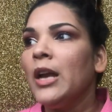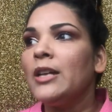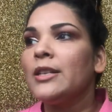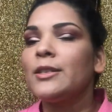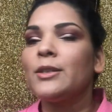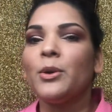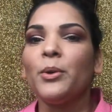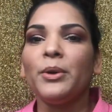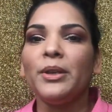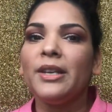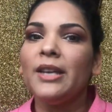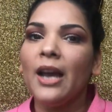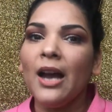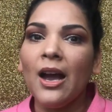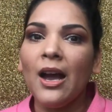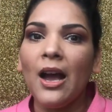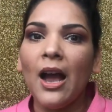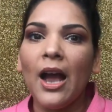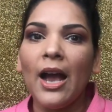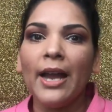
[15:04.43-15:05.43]
So
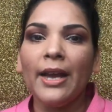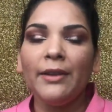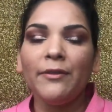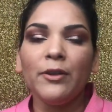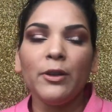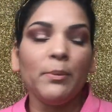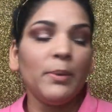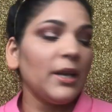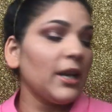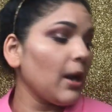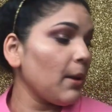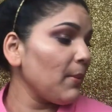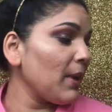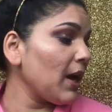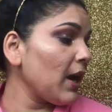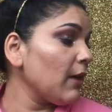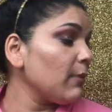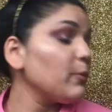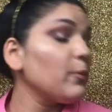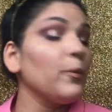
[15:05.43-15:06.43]
yeah, I will be
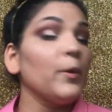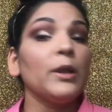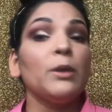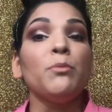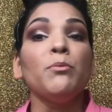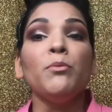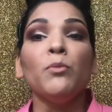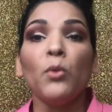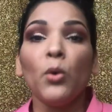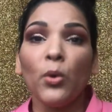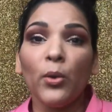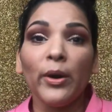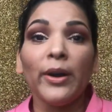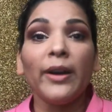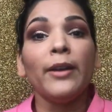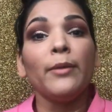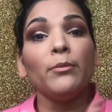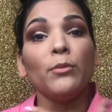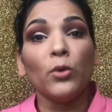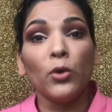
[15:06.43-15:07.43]
coming up with more
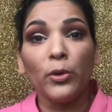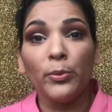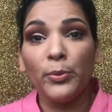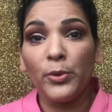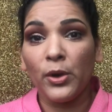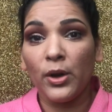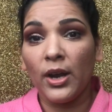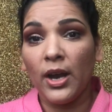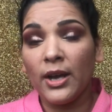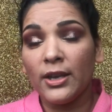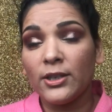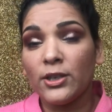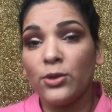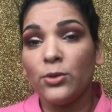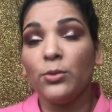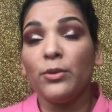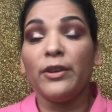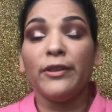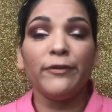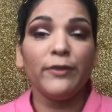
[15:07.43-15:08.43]
and more products
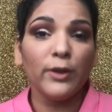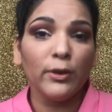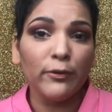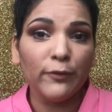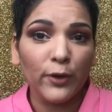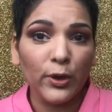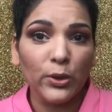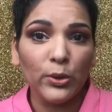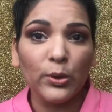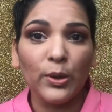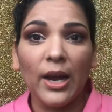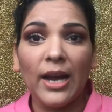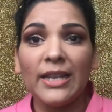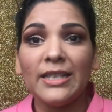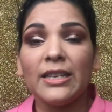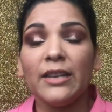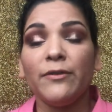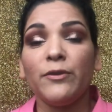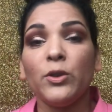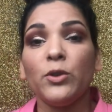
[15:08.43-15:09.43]
to review for you
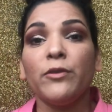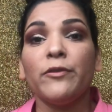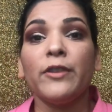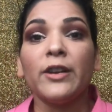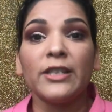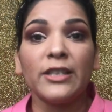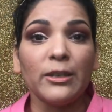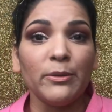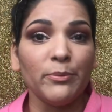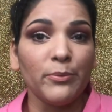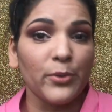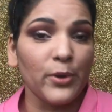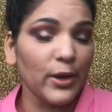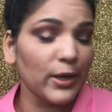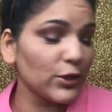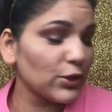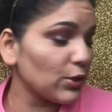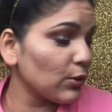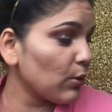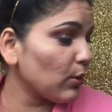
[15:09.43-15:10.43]
guys, give you first
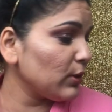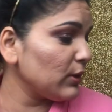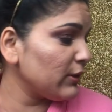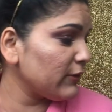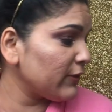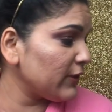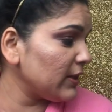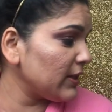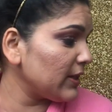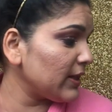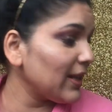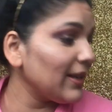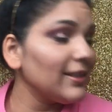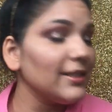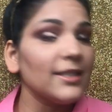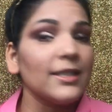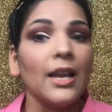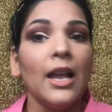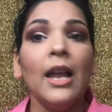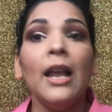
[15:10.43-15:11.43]
impression on different
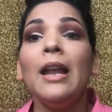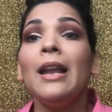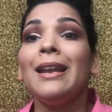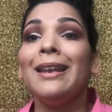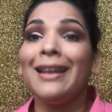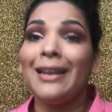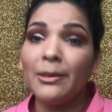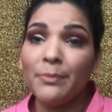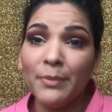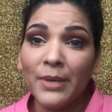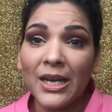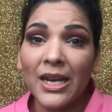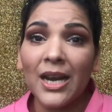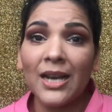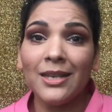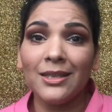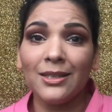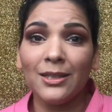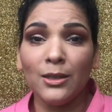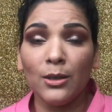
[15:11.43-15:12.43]
things. Let me
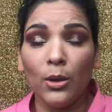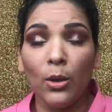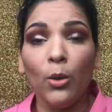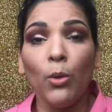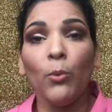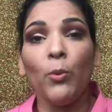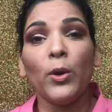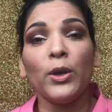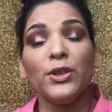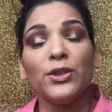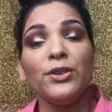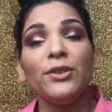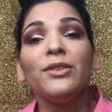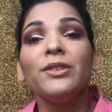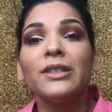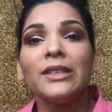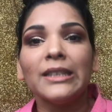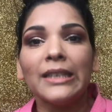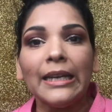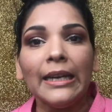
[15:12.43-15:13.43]
guys know, what do
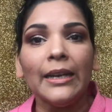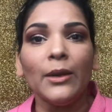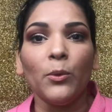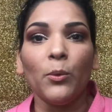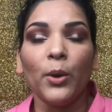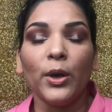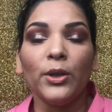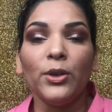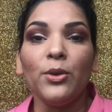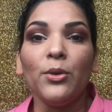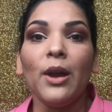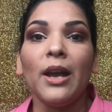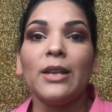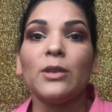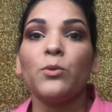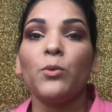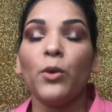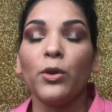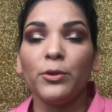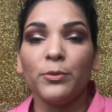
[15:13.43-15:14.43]
you think, what do you
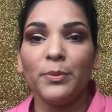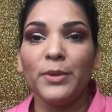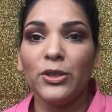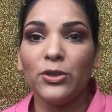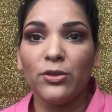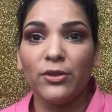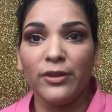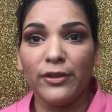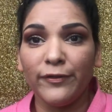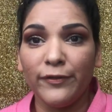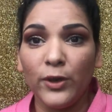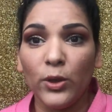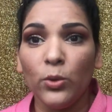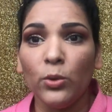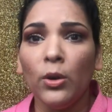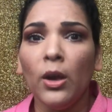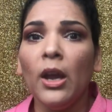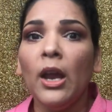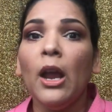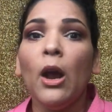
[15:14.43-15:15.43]
guys want me to
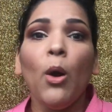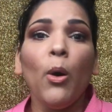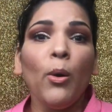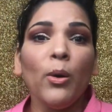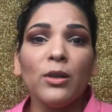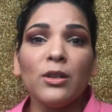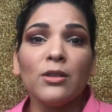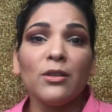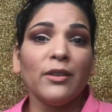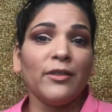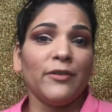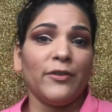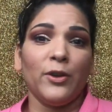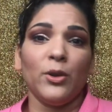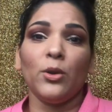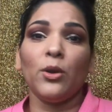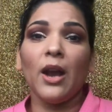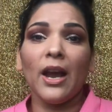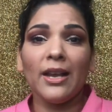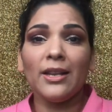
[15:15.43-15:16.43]
review. Also, if
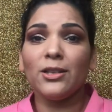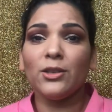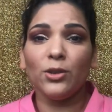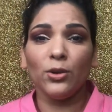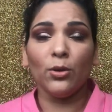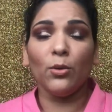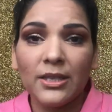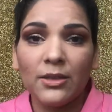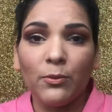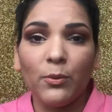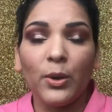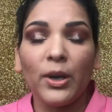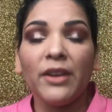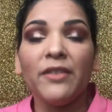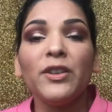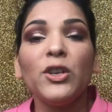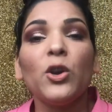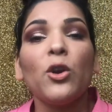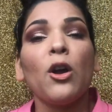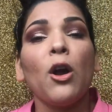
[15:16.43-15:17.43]
you guys, you know,
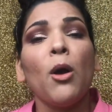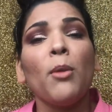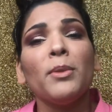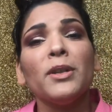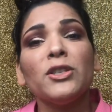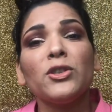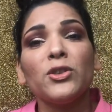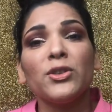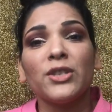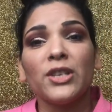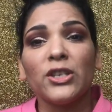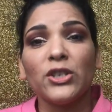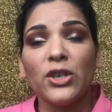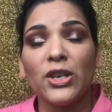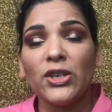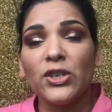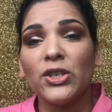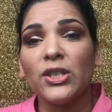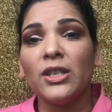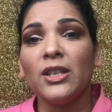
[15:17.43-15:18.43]
whatever your comments, your
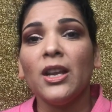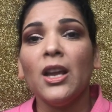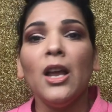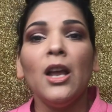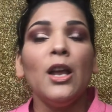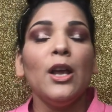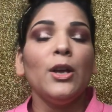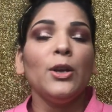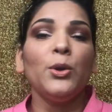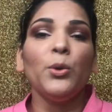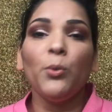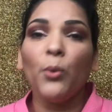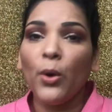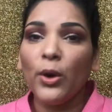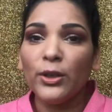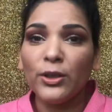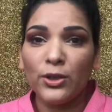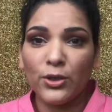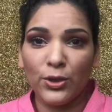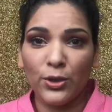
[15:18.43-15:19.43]
suggestion you
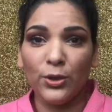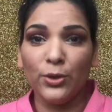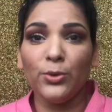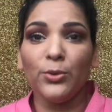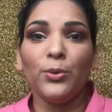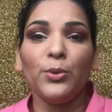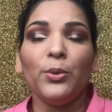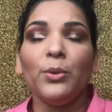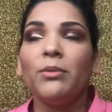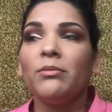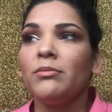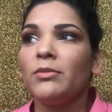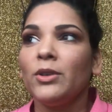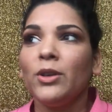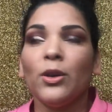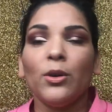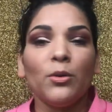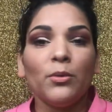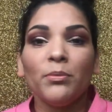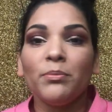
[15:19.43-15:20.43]
want to,
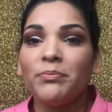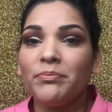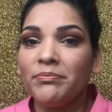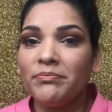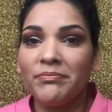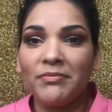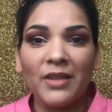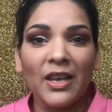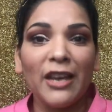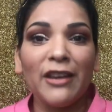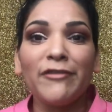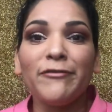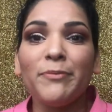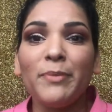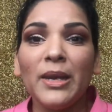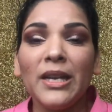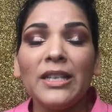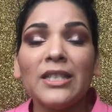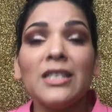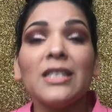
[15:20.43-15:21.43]
you know, give
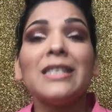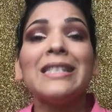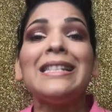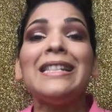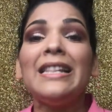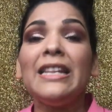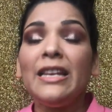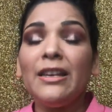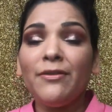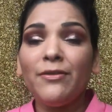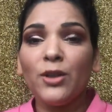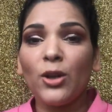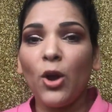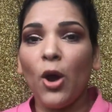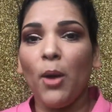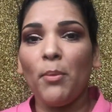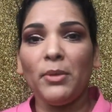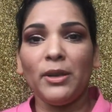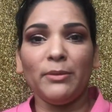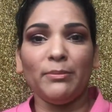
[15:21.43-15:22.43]
me, just leave the
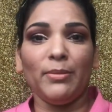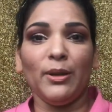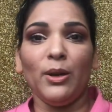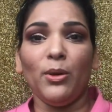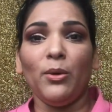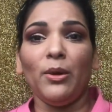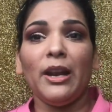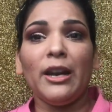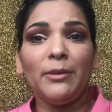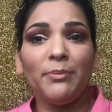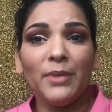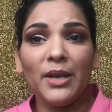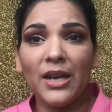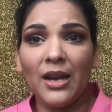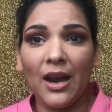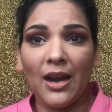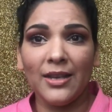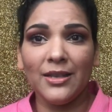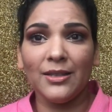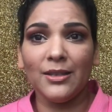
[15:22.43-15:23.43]
comment below. Let me
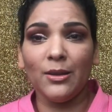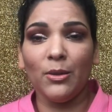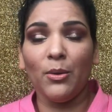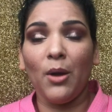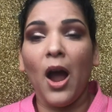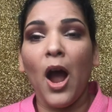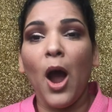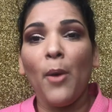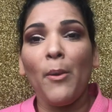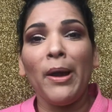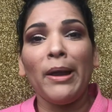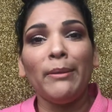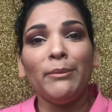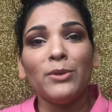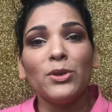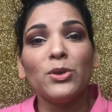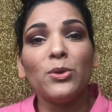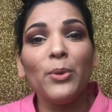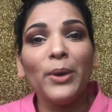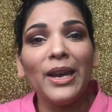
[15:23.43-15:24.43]
guys know how
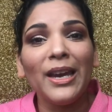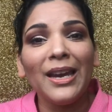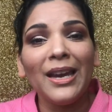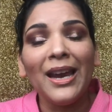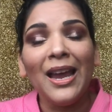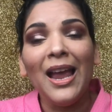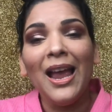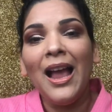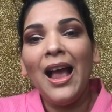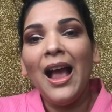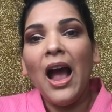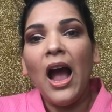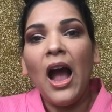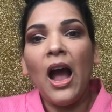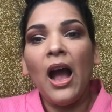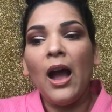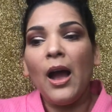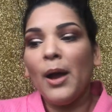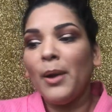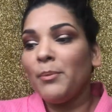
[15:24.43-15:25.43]
I'm doing
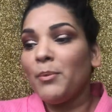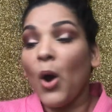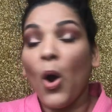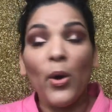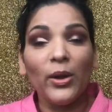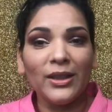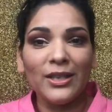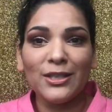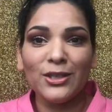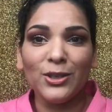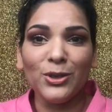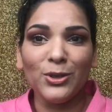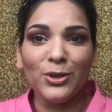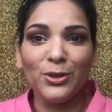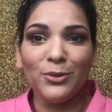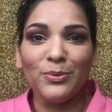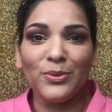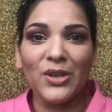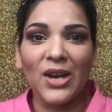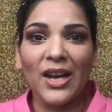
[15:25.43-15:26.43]
on this
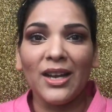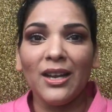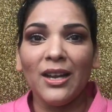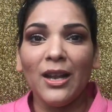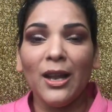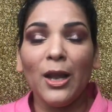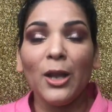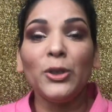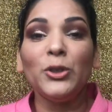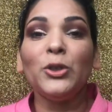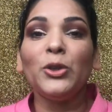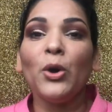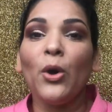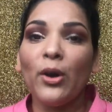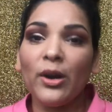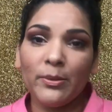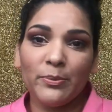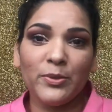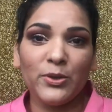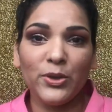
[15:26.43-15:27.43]
YouTube channel.
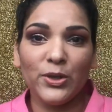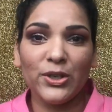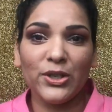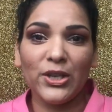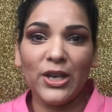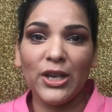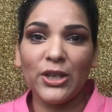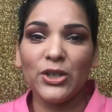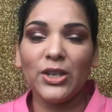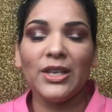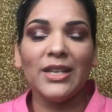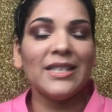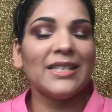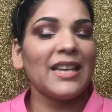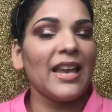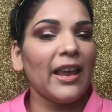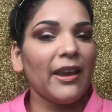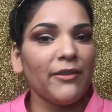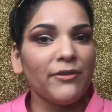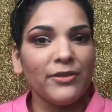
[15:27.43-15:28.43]
Your appreciation
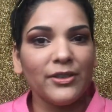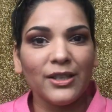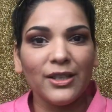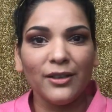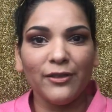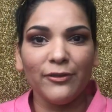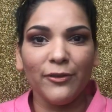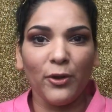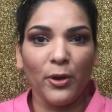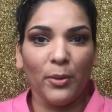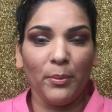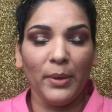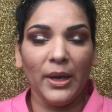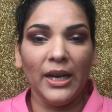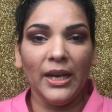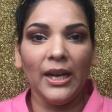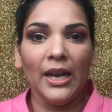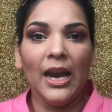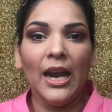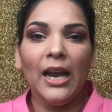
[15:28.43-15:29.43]
is everything for
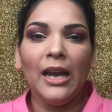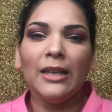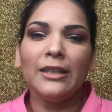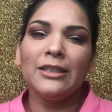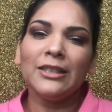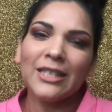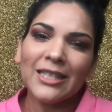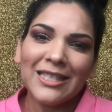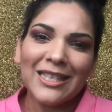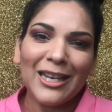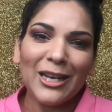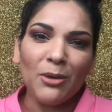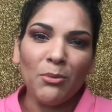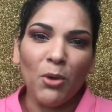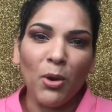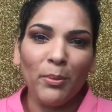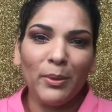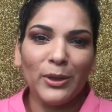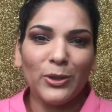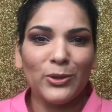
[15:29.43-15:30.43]
me. just take a
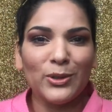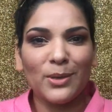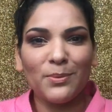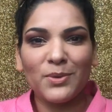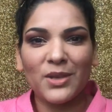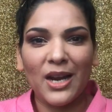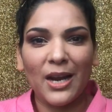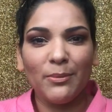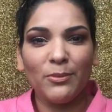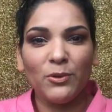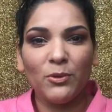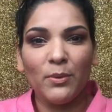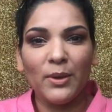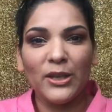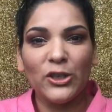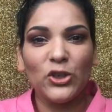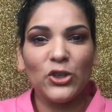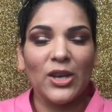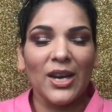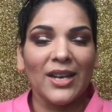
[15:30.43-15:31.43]
moment to subscribe to
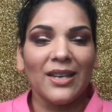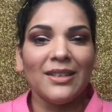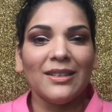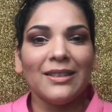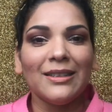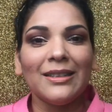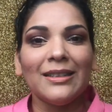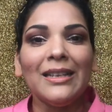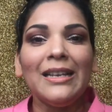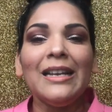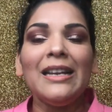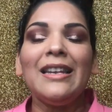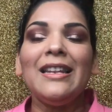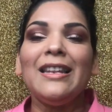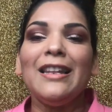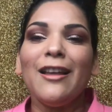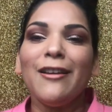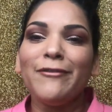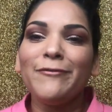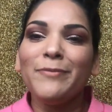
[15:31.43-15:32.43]
my channel.
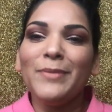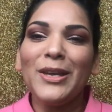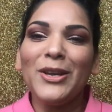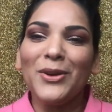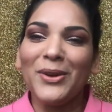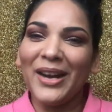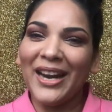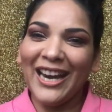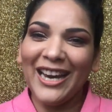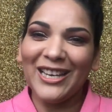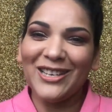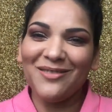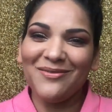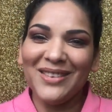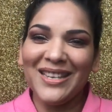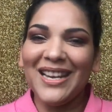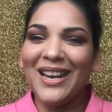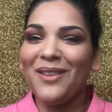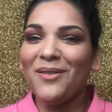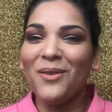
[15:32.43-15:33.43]
Love me or hate
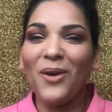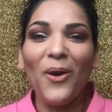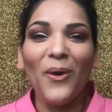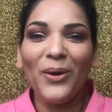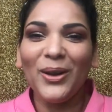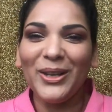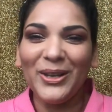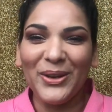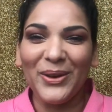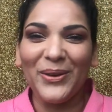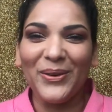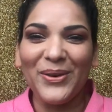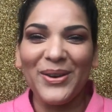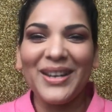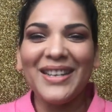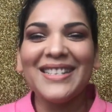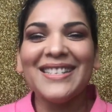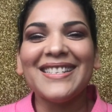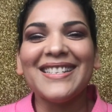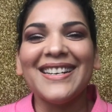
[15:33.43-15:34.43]
me, I'm all
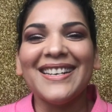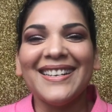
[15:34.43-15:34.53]
yours.